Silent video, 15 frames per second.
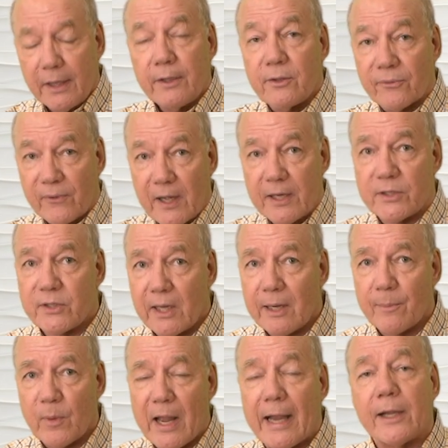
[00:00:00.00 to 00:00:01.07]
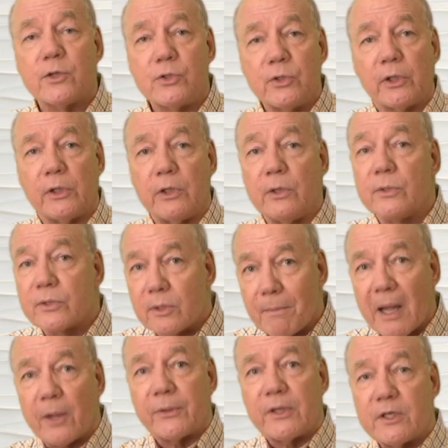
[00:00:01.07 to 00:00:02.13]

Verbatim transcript: You'll find a set of brackets you can use to mount